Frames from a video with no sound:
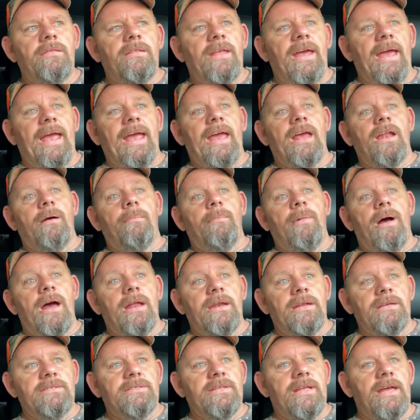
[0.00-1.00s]
the
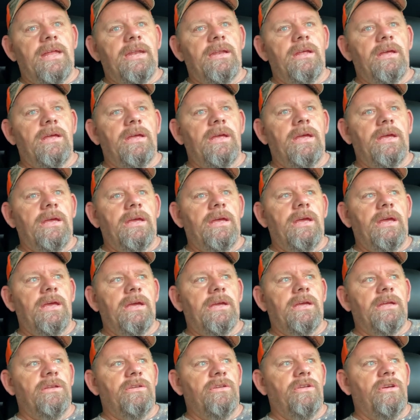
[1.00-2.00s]
antibodies that
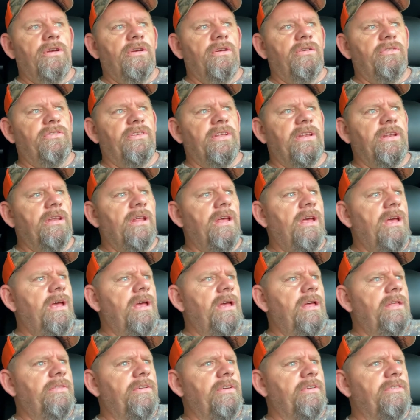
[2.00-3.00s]
it can use,
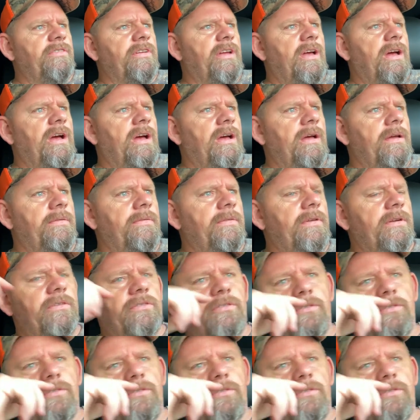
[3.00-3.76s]
and there's a